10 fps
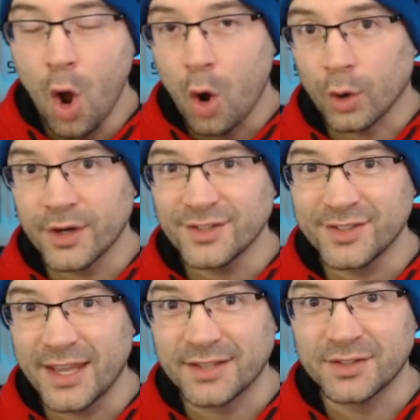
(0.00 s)
or
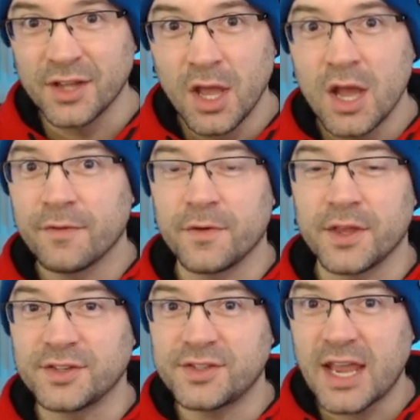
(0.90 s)
assist for
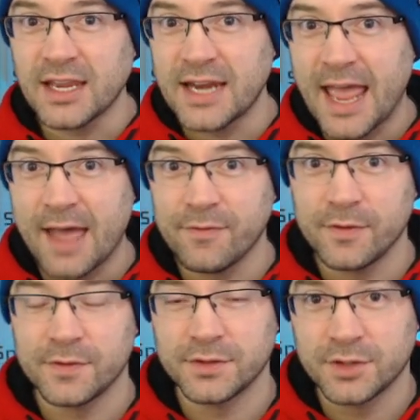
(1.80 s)
the second half
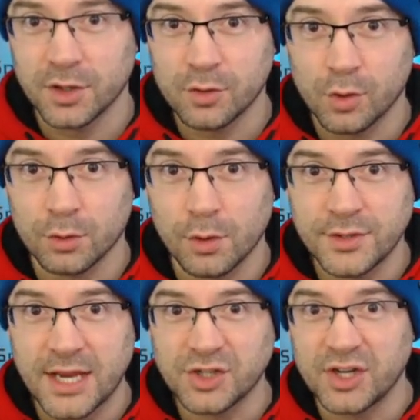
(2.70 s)
of his third quarter
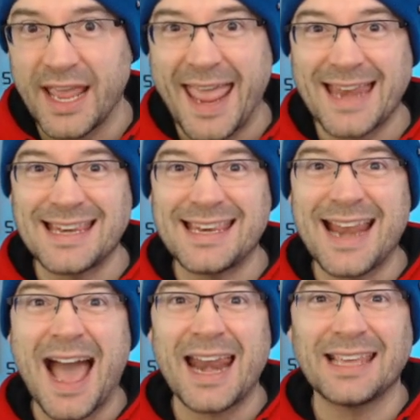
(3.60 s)
rotation, and
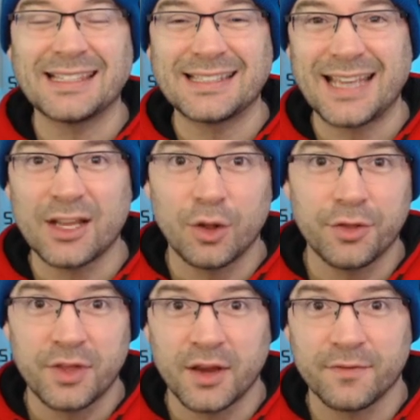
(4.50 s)
not a single
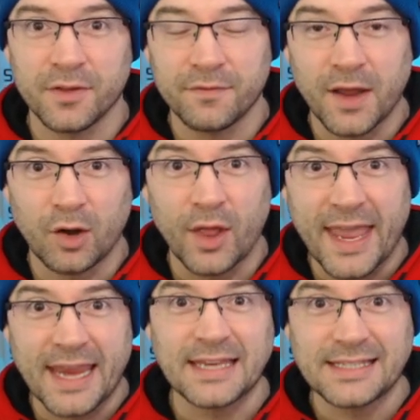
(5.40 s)
thing for the final
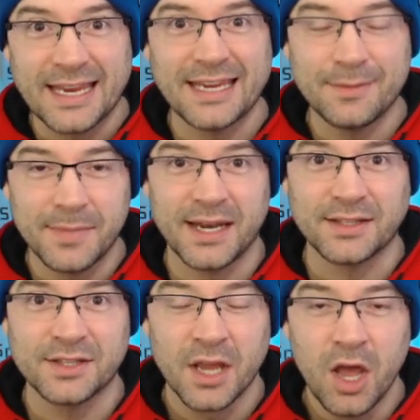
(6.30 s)
eighteen
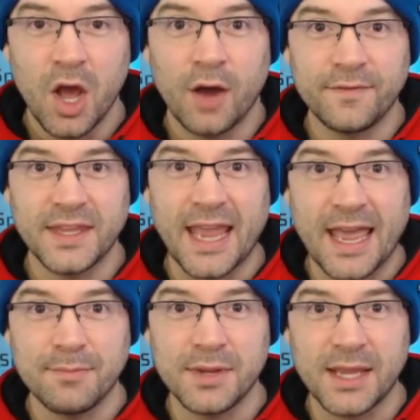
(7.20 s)
minutes of the
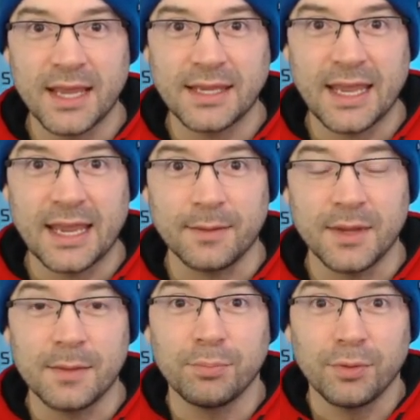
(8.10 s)
N B A game.
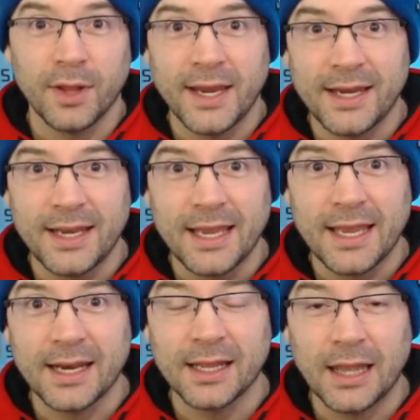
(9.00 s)
He played
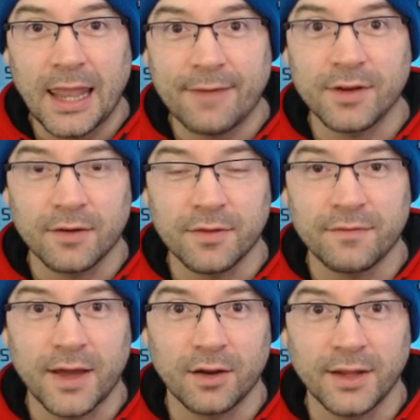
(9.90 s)
in eleven of the
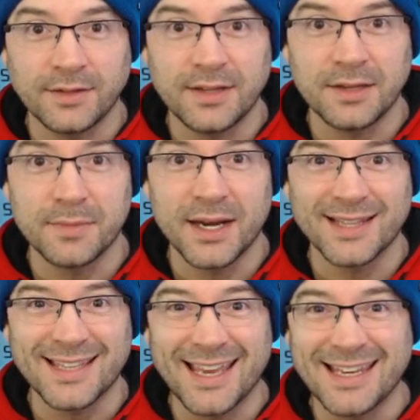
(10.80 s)
final eighteen
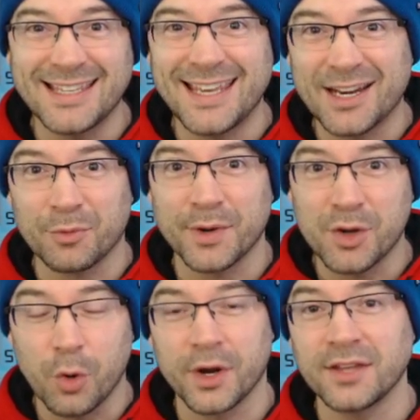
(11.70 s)
minutes and didn't
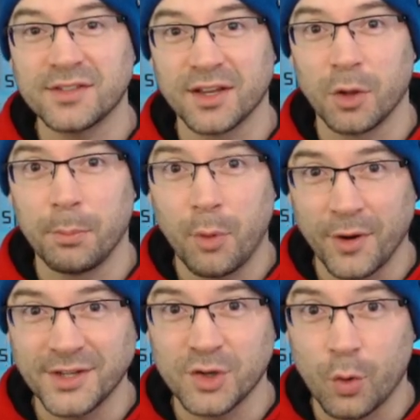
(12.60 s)
record a single
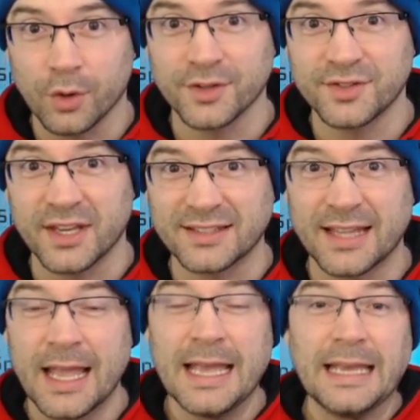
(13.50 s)
point or assist.
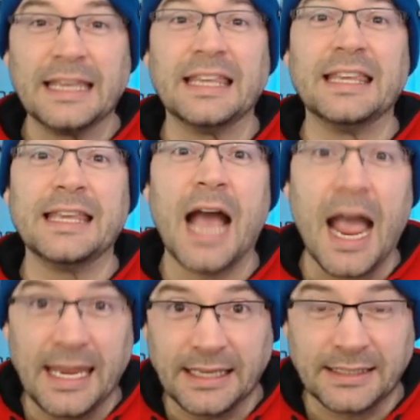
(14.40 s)

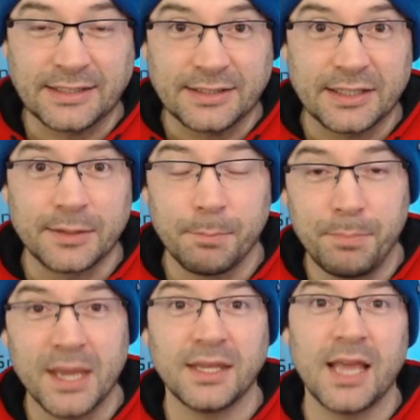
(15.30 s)
Yikes.
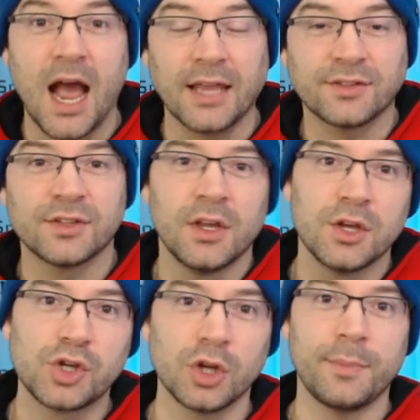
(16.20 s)
Big yikes.
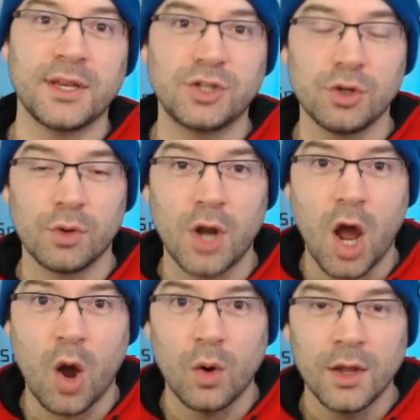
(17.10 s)
Should have been two and
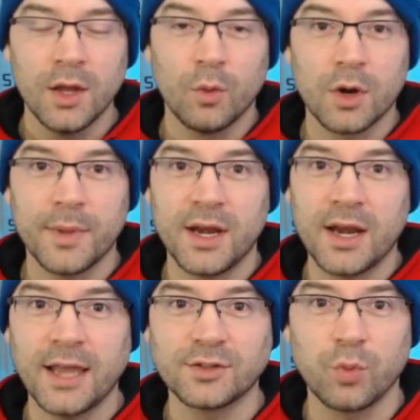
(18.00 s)
oh. Would have been a
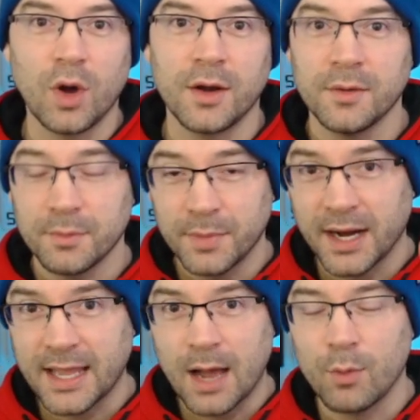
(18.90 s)
nice one, but
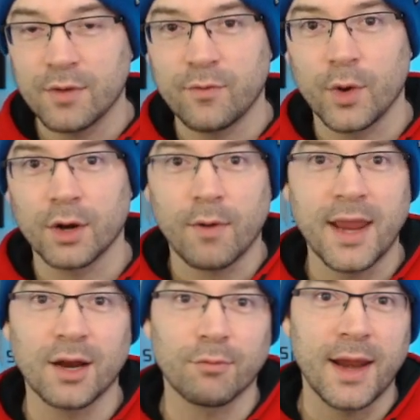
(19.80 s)
I got one for you
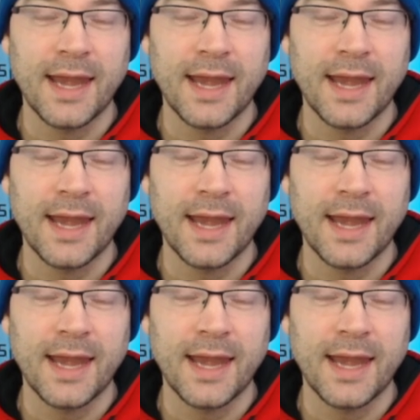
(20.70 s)
right here, right